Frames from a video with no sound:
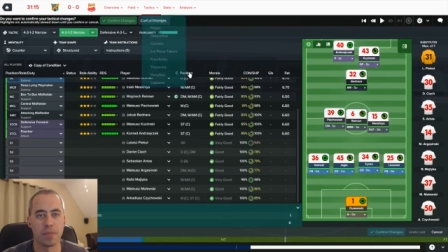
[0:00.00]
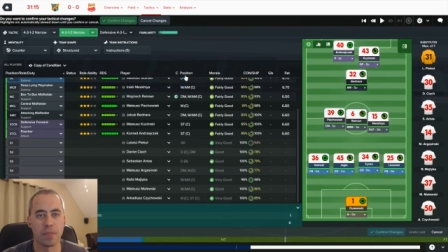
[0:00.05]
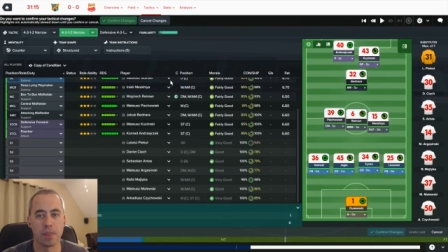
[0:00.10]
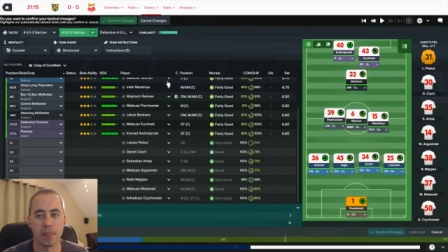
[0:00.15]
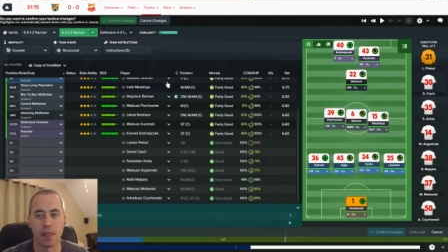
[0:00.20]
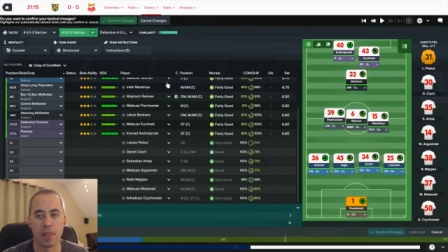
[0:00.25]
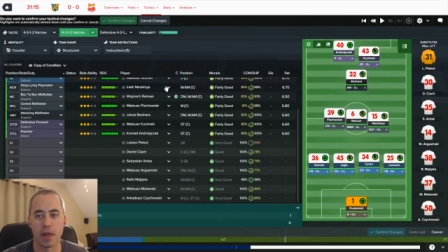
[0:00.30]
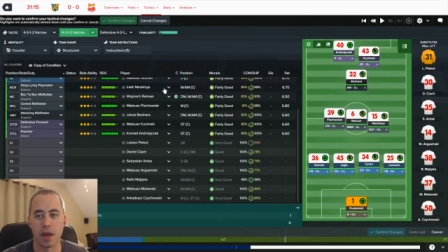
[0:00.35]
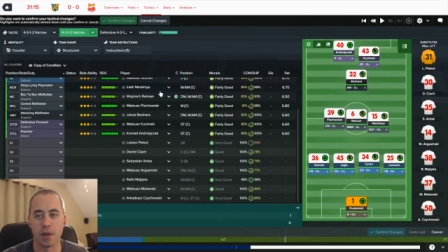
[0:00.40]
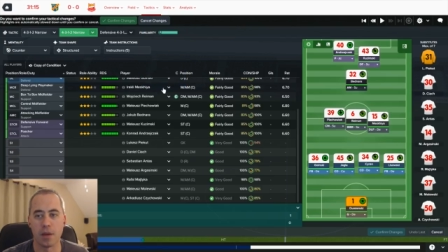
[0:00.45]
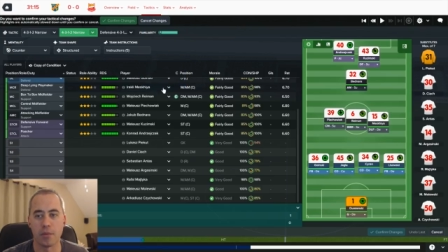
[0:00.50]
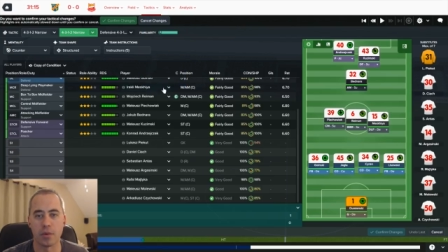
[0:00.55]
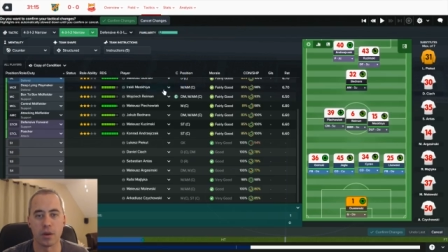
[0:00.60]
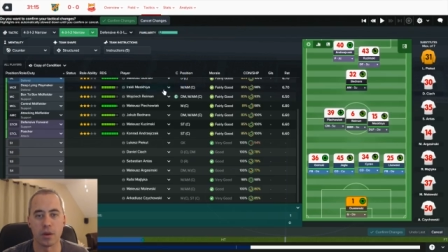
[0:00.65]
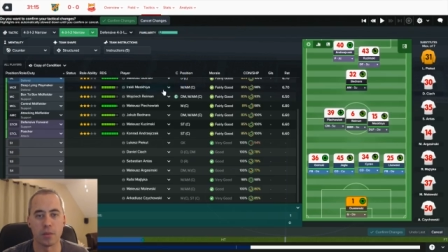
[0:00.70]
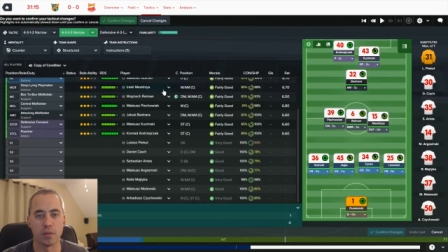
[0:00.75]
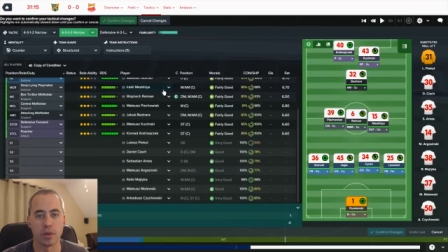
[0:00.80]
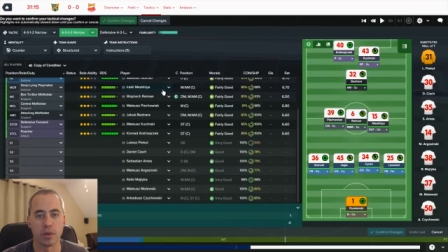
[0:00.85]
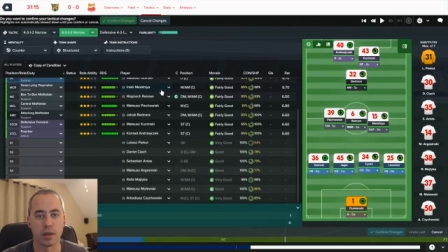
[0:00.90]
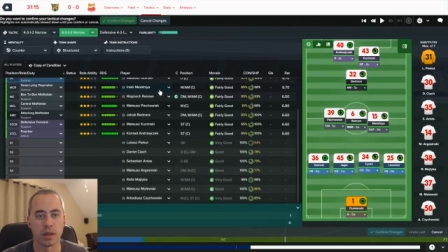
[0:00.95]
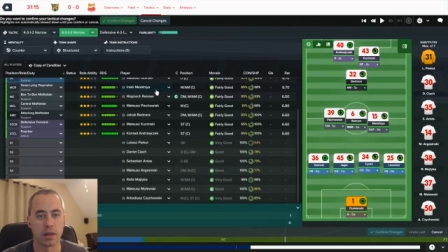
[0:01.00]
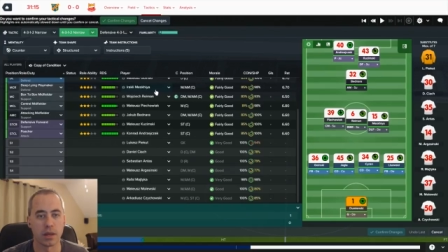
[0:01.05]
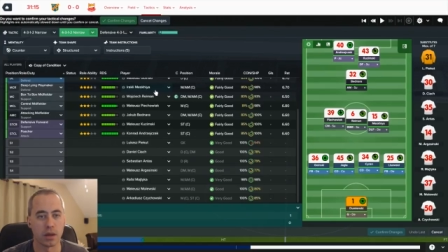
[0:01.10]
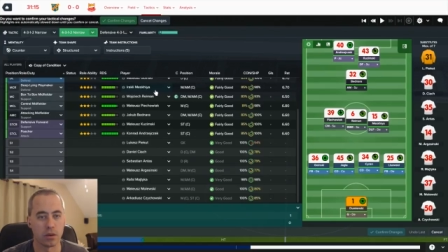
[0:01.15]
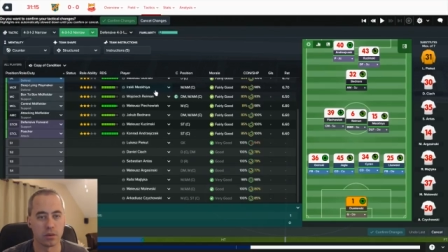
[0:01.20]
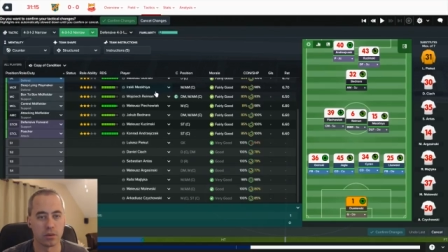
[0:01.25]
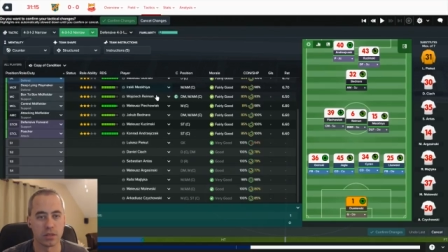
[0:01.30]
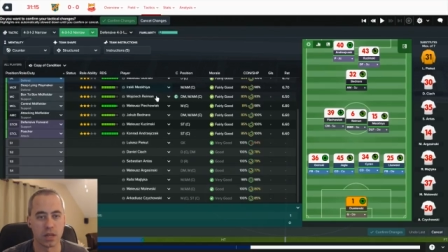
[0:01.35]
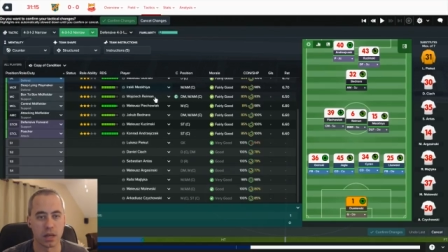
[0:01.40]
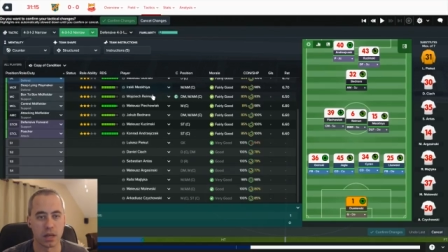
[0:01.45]
that we are playing
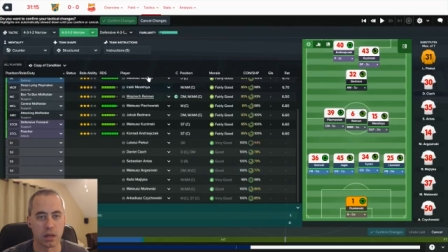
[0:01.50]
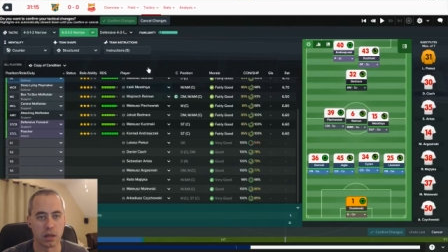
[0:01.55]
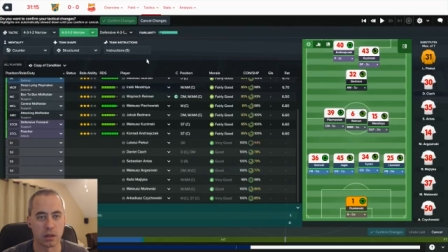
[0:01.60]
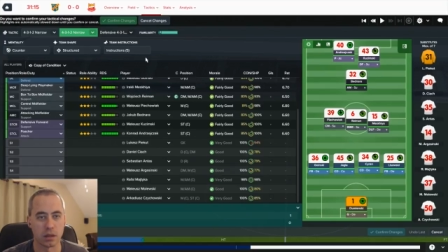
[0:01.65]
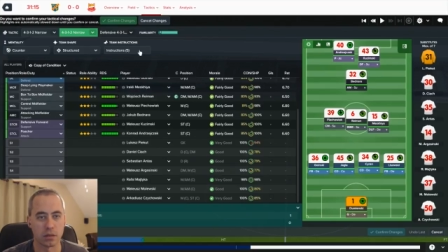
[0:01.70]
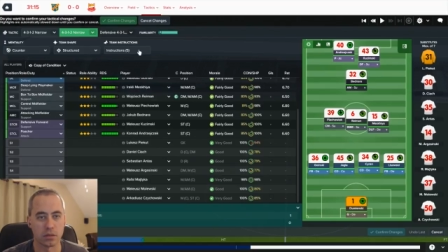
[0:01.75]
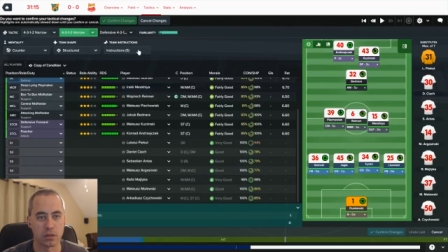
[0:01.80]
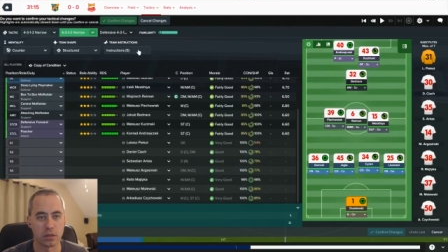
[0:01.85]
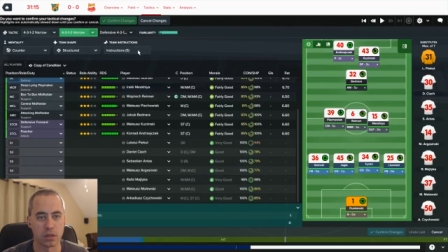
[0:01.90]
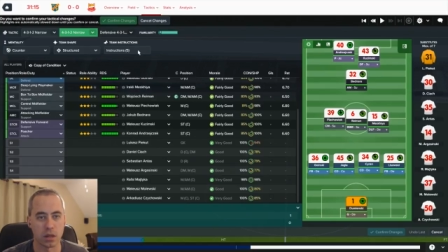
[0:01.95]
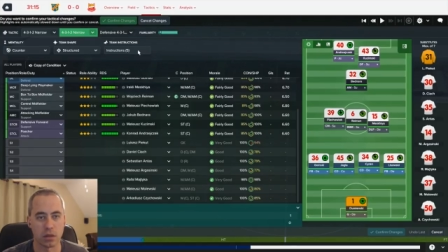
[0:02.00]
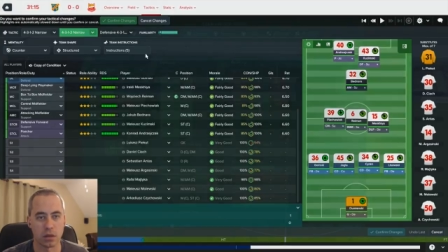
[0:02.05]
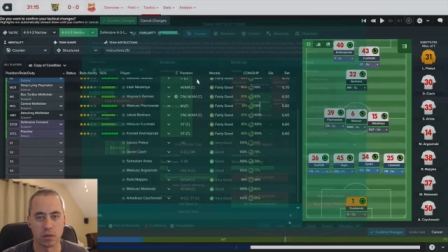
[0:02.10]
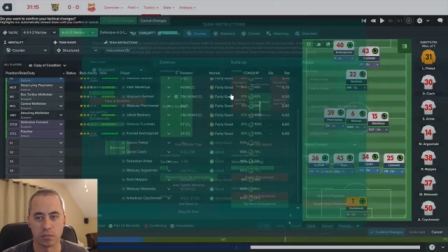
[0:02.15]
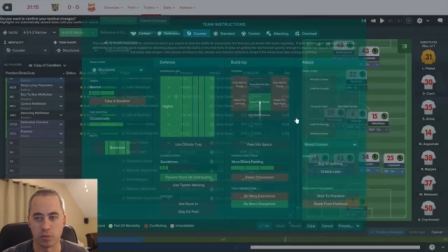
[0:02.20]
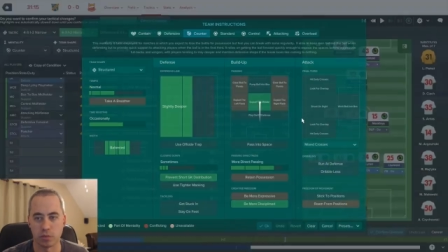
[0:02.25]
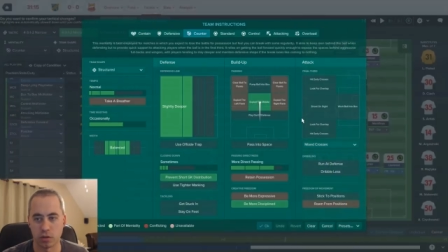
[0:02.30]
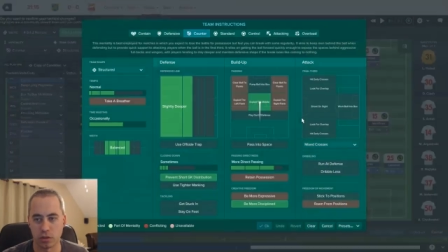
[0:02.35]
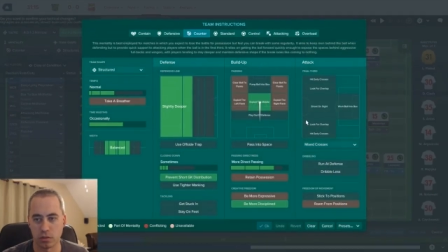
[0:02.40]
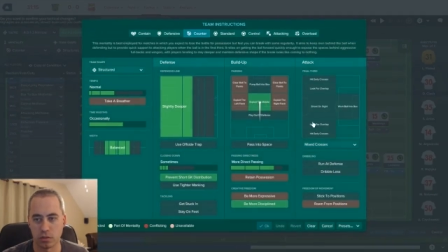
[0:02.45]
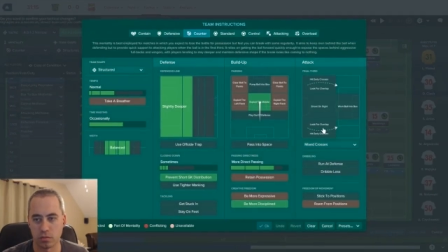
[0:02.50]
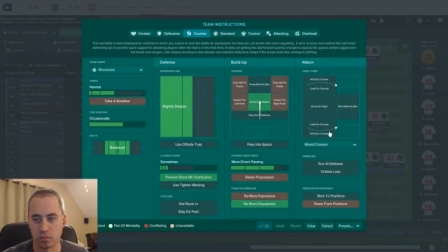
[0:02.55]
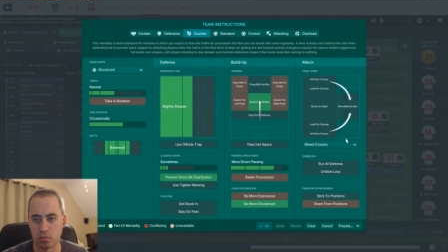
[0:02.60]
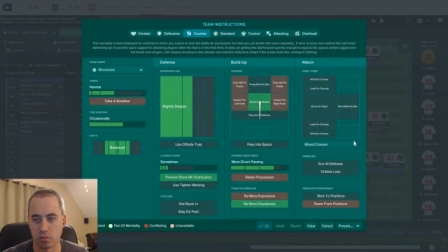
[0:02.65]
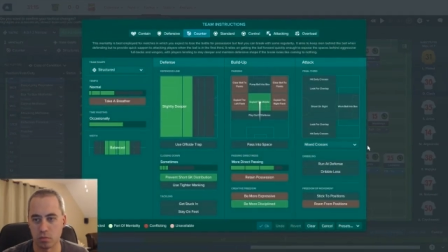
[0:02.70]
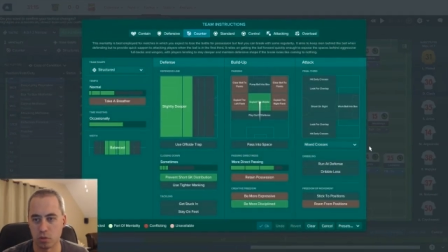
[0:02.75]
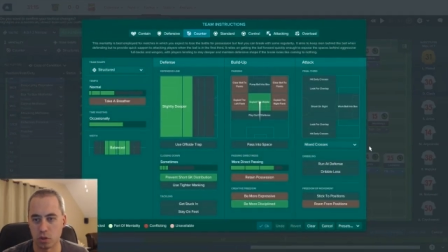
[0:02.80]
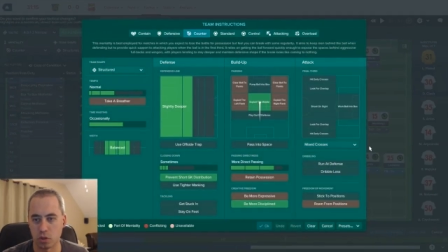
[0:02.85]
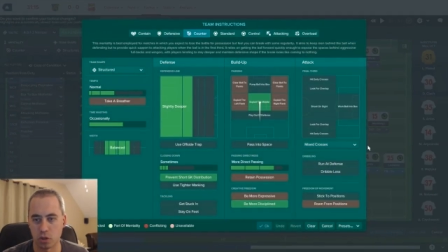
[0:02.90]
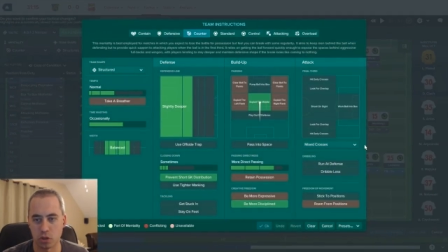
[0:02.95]
counterattacking? Suck. Just,
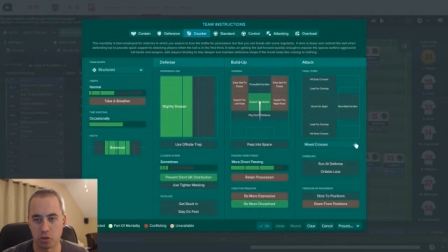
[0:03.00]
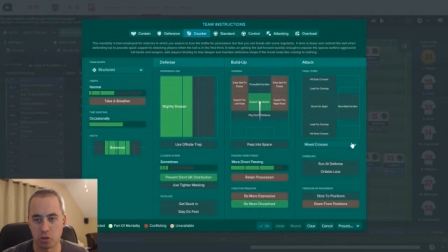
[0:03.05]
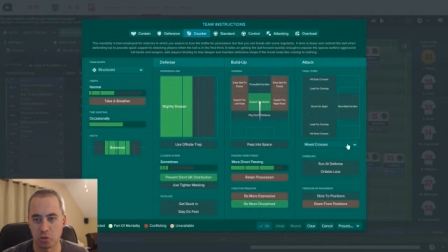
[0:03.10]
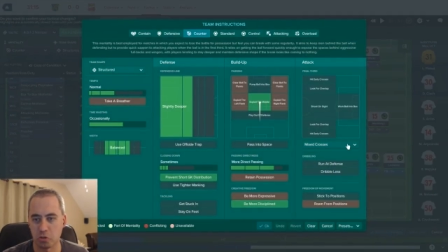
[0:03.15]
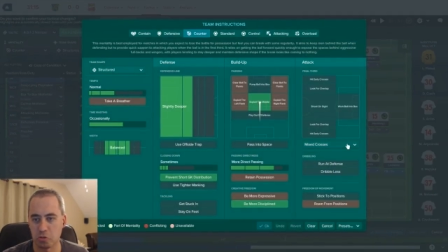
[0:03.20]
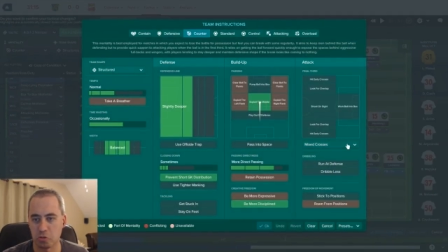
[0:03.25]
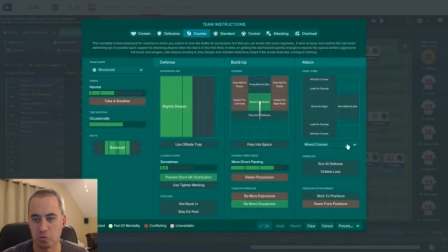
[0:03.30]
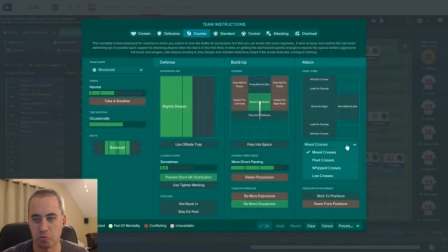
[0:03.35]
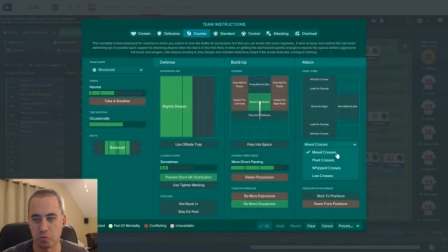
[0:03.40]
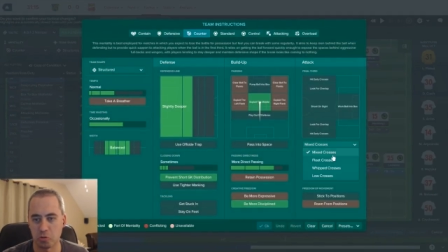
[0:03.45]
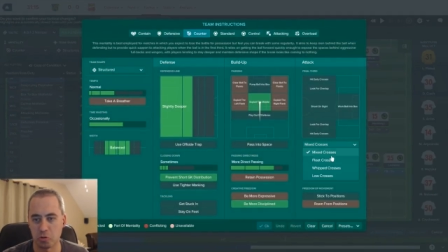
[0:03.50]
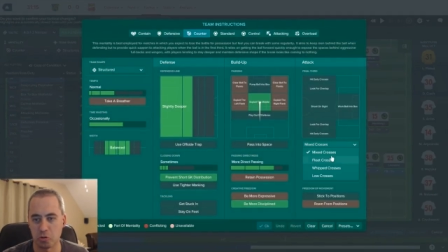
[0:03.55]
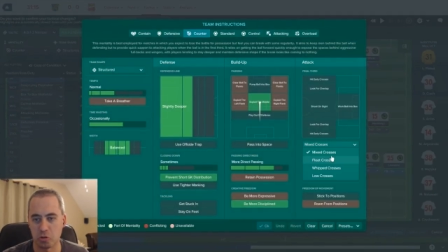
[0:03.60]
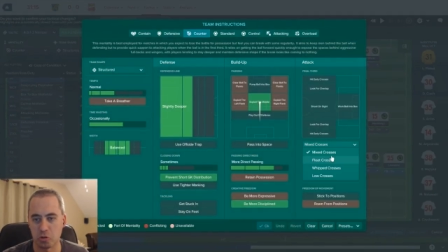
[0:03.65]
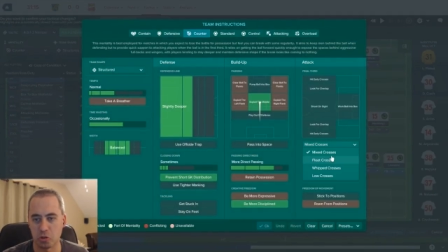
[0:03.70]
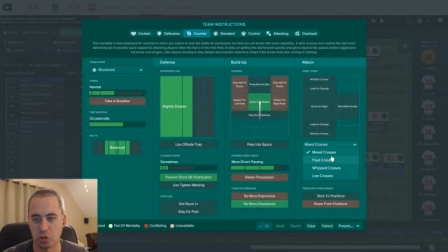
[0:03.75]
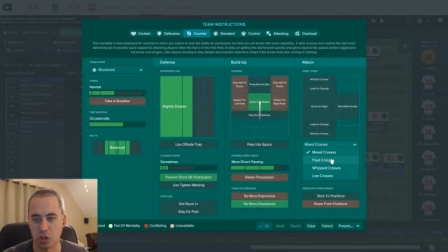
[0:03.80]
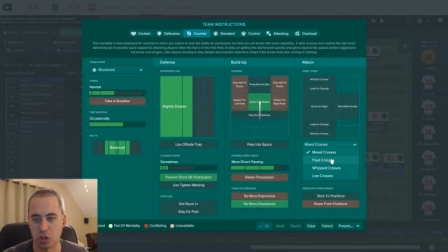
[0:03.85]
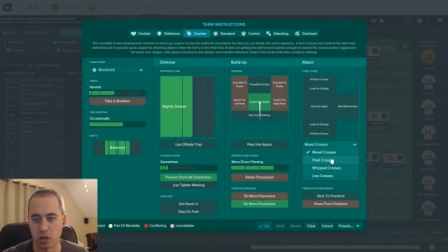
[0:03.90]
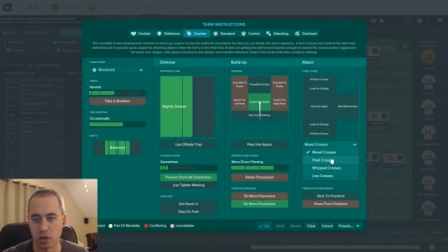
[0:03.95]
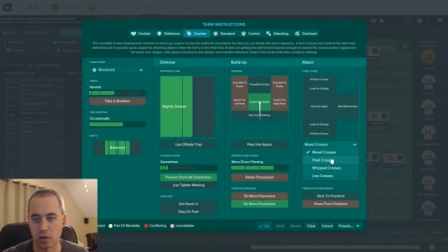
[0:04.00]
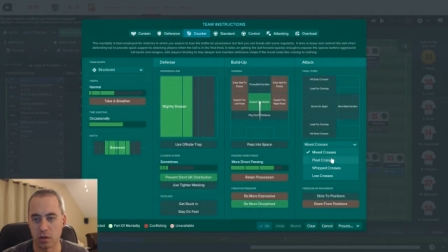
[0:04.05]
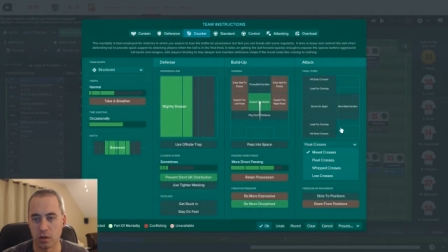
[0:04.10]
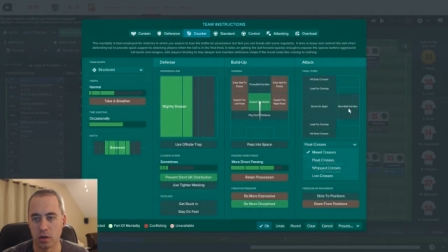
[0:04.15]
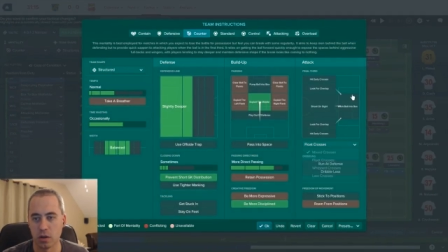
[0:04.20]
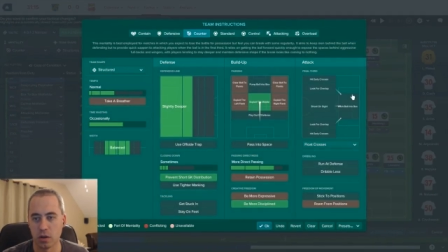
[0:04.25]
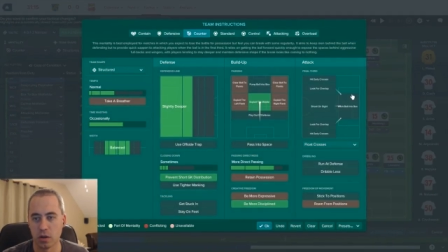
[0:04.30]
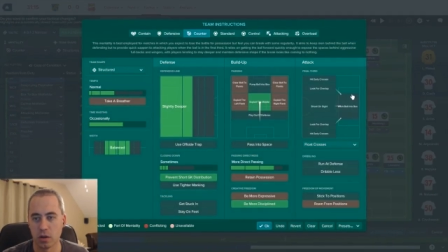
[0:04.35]
just, just checking.